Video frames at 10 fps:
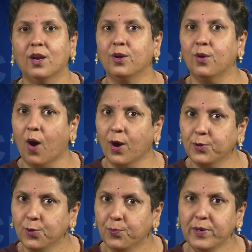
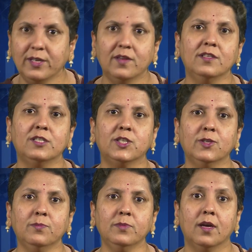not to be
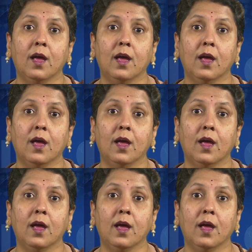consumed,